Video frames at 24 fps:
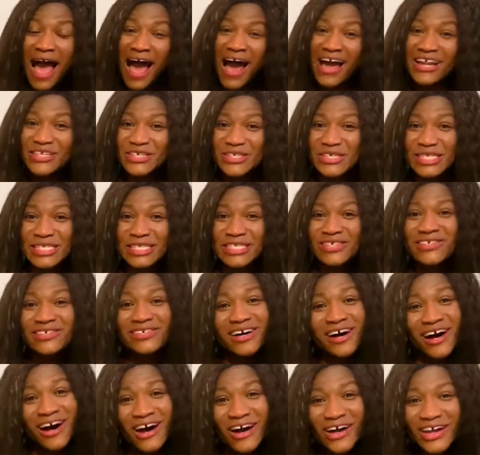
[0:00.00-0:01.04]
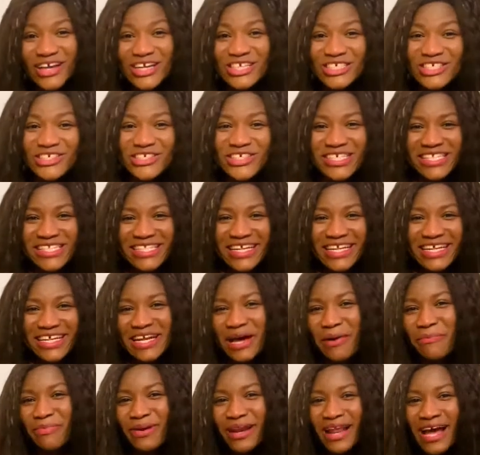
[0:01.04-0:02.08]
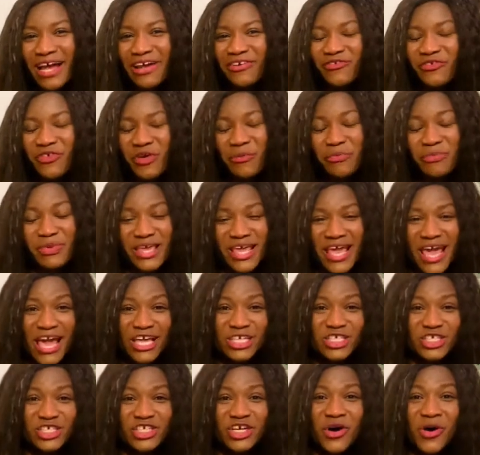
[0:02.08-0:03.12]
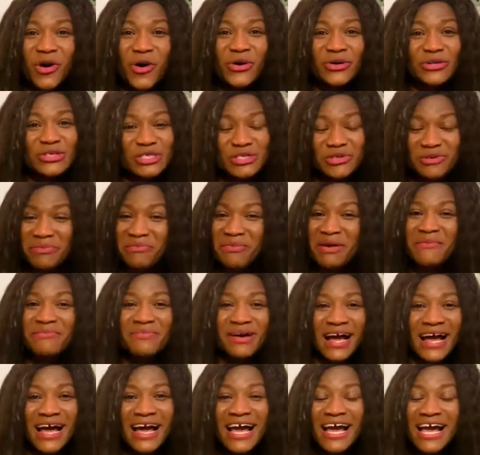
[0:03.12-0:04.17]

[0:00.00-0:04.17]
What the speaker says: and you still are interested in applying for a PhD course, remember,